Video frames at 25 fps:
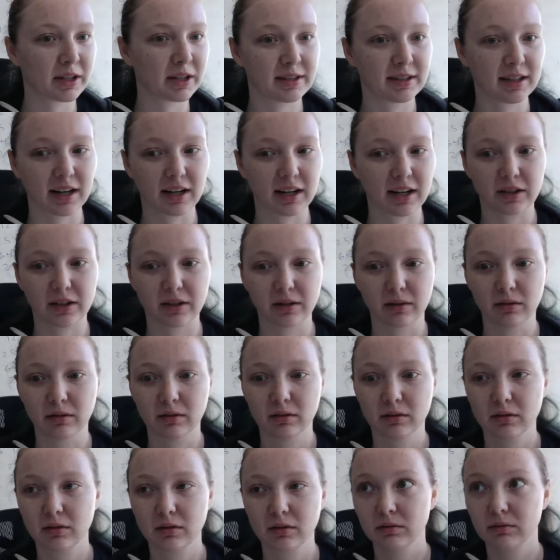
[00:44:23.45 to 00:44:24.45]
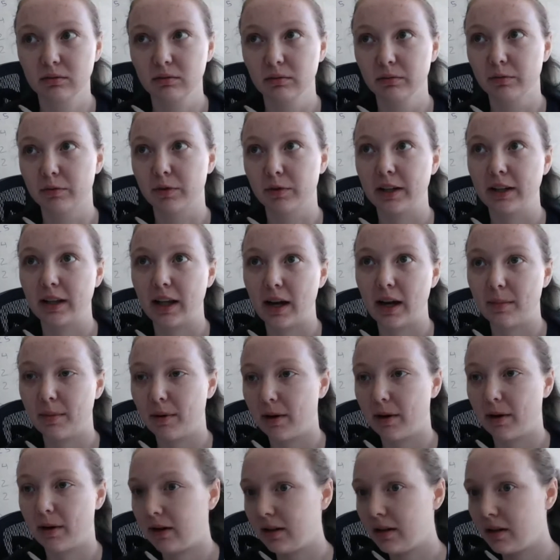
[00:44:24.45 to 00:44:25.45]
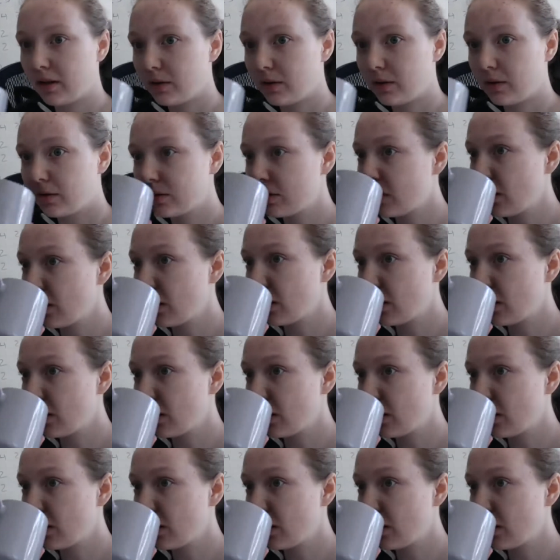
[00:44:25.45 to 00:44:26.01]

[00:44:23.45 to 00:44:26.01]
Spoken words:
standard free library to use.